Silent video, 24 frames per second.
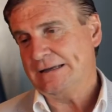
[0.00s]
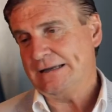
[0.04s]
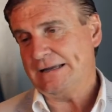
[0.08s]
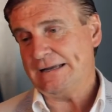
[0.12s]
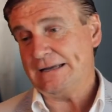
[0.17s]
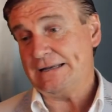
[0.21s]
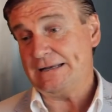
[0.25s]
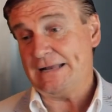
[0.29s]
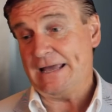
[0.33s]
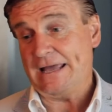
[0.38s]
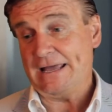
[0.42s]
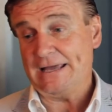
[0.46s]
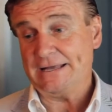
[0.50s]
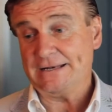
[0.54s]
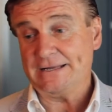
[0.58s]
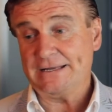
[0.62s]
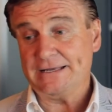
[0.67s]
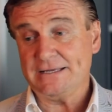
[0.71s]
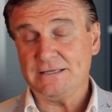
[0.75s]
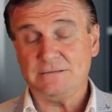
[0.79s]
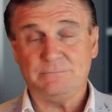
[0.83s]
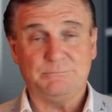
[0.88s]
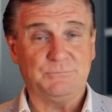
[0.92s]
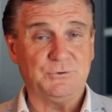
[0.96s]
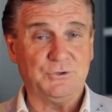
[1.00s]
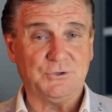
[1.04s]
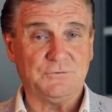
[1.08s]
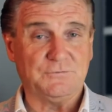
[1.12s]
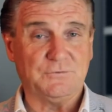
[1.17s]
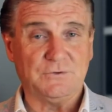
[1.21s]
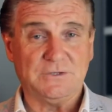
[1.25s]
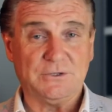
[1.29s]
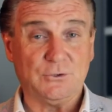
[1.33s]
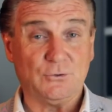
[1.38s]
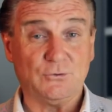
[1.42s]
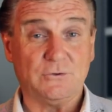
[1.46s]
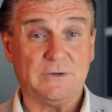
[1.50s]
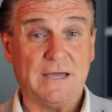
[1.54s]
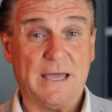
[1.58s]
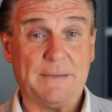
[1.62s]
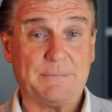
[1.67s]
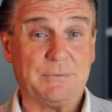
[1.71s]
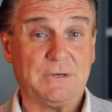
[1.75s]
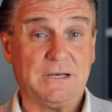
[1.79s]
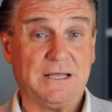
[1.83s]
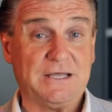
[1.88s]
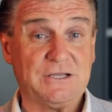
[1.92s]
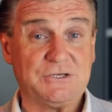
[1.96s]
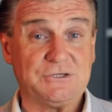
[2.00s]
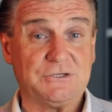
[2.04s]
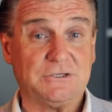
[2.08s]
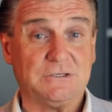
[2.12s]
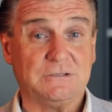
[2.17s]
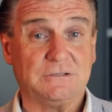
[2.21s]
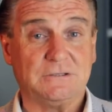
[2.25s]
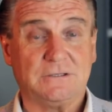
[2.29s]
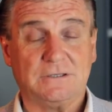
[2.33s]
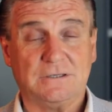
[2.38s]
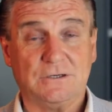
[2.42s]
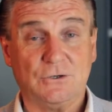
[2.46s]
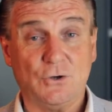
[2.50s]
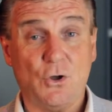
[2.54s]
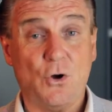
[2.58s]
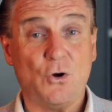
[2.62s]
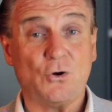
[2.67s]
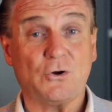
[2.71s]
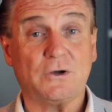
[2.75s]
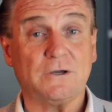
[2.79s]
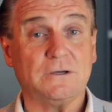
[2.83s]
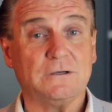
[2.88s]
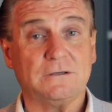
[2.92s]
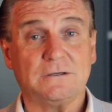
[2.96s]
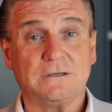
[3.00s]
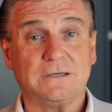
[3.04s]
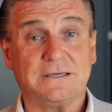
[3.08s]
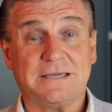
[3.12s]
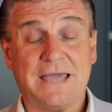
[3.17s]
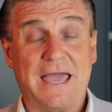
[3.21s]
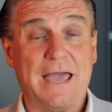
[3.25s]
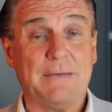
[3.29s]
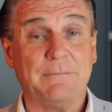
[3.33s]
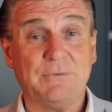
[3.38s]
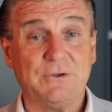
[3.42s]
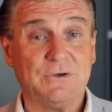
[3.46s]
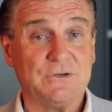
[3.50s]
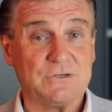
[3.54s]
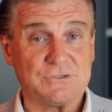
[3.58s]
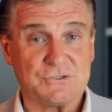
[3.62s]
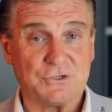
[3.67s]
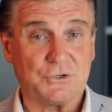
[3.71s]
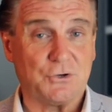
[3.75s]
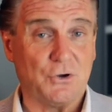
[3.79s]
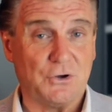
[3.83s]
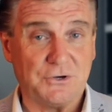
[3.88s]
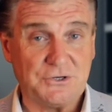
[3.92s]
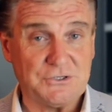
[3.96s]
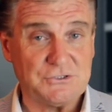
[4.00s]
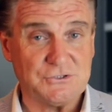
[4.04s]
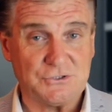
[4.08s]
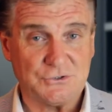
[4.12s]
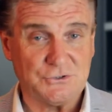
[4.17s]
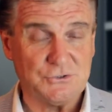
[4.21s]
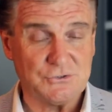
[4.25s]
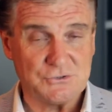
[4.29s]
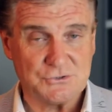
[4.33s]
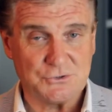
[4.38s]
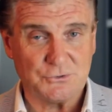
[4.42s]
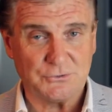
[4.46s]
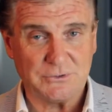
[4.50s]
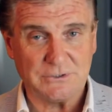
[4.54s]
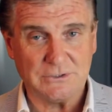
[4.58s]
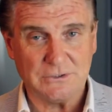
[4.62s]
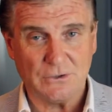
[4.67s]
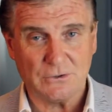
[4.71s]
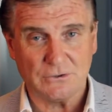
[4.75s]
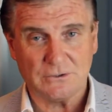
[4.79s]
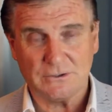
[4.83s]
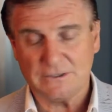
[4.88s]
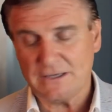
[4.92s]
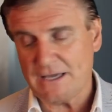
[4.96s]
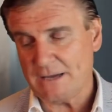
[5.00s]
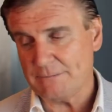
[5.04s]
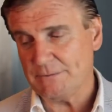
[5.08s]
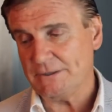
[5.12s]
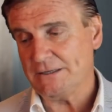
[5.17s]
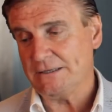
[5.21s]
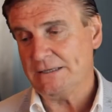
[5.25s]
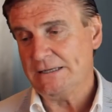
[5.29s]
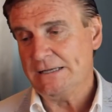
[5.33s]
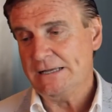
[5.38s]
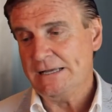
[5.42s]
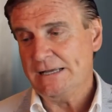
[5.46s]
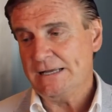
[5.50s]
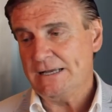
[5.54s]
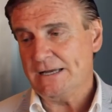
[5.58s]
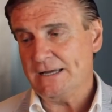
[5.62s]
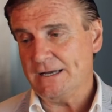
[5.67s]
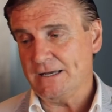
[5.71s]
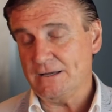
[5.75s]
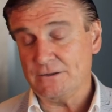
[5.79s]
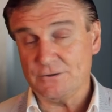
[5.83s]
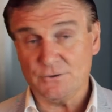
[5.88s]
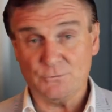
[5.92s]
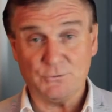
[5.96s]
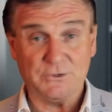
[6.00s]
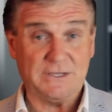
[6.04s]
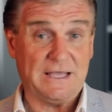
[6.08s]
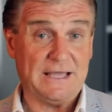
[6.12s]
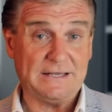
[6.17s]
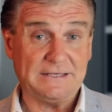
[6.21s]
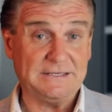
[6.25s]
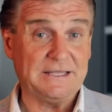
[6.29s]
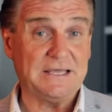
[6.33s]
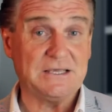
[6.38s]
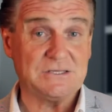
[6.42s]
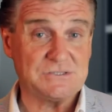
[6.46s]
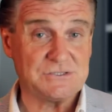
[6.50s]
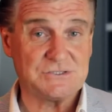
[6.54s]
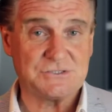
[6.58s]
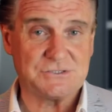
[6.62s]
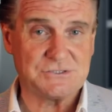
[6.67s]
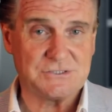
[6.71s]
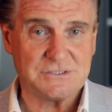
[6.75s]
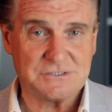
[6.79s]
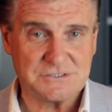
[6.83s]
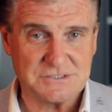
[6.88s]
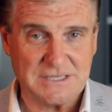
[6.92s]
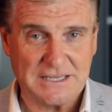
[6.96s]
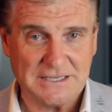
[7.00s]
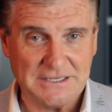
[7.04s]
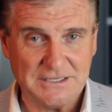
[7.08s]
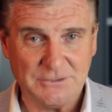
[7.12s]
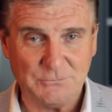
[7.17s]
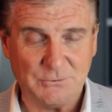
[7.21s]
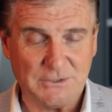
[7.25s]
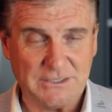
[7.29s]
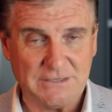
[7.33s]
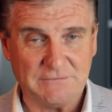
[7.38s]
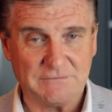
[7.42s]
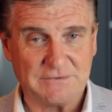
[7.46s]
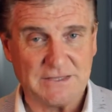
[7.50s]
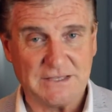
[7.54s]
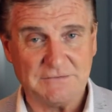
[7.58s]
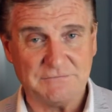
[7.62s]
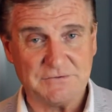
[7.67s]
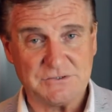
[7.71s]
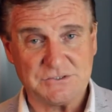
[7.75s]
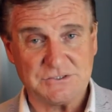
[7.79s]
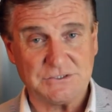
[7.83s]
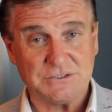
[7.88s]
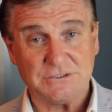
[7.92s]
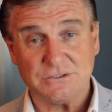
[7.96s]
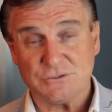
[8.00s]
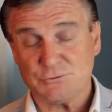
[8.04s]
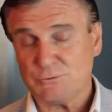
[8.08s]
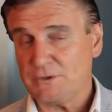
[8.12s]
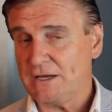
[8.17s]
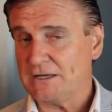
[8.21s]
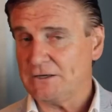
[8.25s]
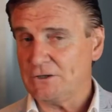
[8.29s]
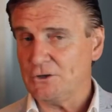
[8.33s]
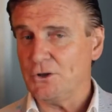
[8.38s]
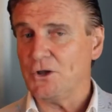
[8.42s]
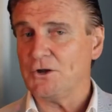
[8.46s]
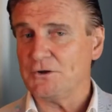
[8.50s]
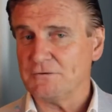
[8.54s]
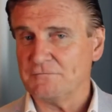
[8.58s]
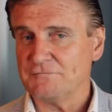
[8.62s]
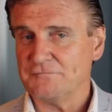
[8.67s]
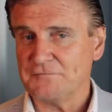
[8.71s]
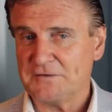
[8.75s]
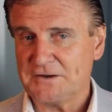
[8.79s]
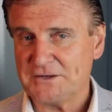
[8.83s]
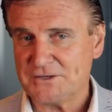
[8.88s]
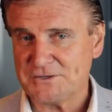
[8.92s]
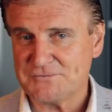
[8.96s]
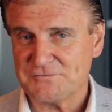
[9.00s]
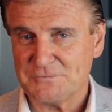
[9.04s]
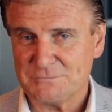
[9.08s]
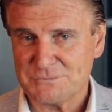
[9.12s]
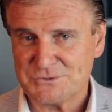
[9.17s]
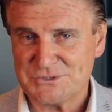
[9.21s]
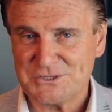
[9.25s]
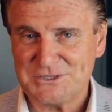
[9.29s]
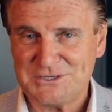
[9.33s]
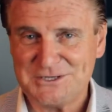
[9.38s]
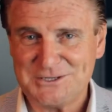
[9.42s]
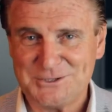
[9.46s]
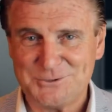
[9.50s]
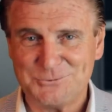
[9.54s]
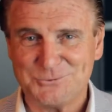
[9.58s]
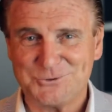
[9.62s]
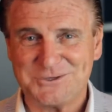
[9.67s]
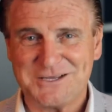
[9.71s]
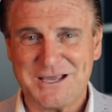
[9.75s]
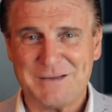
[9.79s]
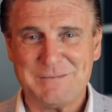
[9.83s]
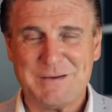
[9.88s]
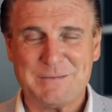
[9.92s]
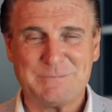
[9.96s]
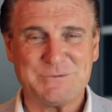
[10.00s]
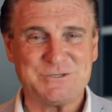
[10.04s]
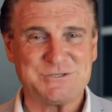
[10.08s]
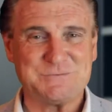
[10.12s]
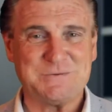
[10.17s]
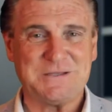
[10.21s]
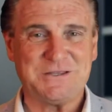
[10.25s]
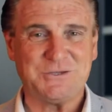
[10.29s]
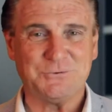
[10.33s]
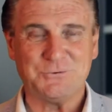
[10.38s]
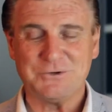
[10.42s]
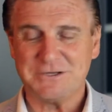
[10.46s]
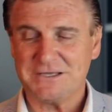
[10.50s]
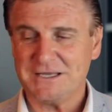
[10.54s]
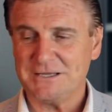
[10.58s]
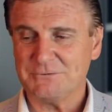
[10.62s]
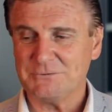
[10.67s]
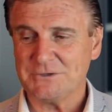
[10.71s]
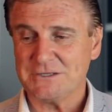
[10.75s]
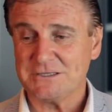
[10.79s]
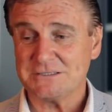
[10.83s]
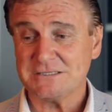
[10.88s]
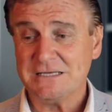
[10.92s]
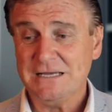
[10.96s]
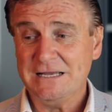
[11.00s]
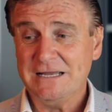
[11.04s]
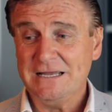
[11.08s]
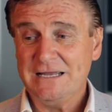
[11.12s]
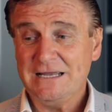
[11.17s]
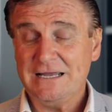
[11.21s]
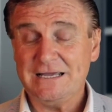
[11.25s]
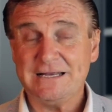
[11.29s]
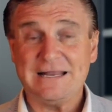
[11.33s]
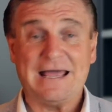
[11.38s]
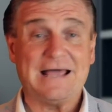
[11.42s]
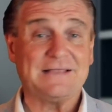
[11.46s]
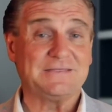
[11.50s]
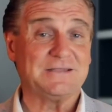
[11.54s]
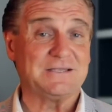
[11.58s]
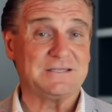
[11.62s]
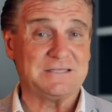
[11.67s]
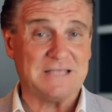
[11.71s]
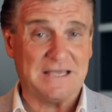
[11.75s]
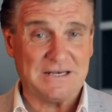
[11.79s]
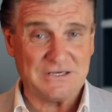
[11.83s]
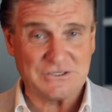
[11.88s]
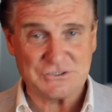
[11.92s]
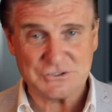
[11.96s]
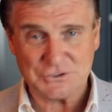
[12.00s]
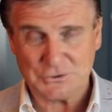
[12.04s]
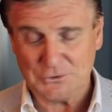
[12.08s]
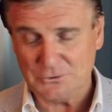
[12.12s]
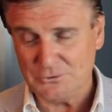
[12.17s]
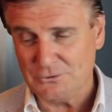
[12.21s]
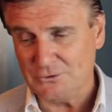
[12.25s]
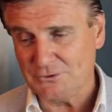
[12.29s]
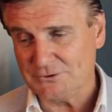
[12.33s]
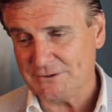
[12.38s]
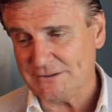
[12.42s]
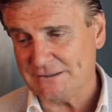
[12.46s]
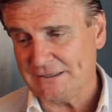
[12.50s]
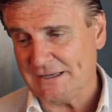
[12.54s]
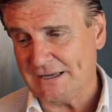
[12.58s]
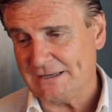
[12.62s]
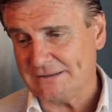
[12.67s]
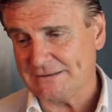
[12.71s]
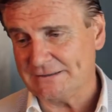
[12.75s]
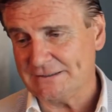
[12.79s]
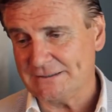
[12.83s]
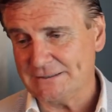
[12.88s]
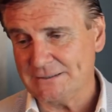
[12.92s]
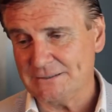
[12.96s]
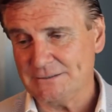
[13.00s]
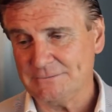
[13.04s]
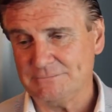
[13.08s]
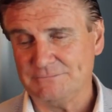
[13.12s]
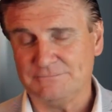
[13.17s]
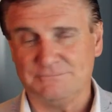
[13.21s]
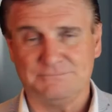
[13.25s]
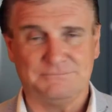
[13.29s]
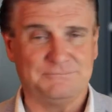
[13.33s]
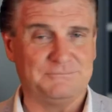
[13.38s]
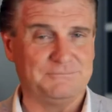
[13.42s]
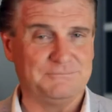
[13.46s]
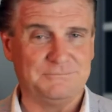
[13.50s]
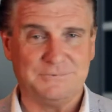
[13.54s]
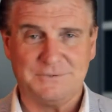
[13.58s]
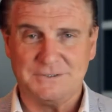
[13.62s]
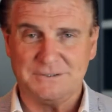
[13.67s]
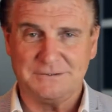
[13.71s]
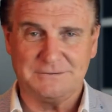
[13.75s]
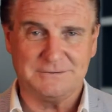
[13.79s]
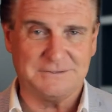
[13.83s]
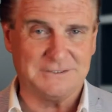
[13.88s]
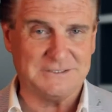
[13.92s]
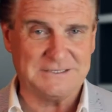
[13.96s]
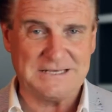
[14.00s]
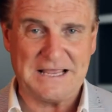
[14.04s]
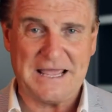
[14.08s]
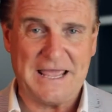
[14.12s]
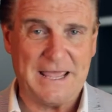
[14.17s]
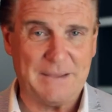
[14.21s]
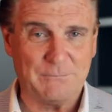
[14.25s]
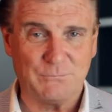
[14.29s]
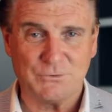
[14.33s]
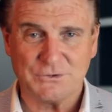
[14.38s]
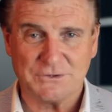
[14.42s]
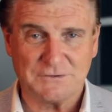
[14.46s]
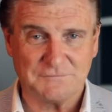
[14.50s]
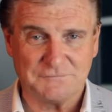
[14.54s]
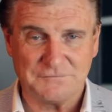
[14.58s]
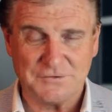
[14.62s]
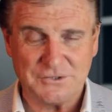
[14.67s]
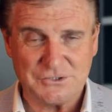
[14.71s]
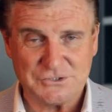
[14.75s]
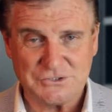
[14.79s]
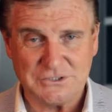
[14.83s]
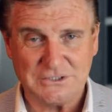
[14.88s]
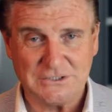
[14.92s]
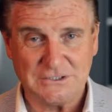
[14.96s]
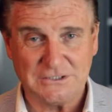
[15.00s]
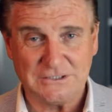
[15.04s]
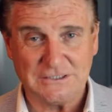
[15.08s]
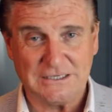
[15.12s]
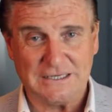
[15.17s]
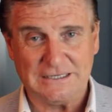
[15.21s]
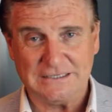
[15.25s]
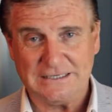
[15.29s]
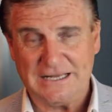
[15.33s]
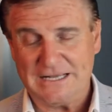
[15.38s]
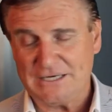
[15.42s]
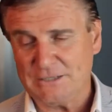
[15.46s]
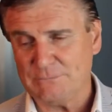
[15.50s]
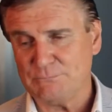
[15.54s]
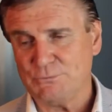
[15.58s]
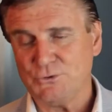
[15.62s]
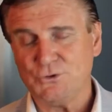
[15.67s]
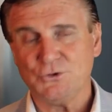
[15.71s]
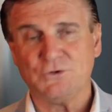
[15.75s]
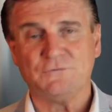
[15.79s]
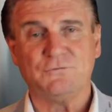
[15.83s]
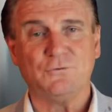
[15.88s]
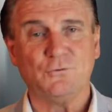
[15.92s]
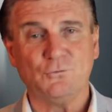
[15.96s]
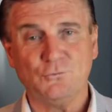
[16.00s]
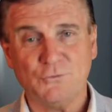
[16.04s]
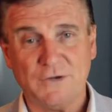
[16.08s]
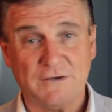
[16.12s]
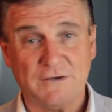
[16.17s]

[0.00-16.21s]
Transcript: It had a beautiful little Appalachian log cabin as a cottage, a two-storey log cabin uh, that we had guests stay in whenever they visited us. We had a lot of friends from Sydney that would come up and spend the weekend with us. It had the tennis court, it had the the, the dam with the fish in it, it had a beautiful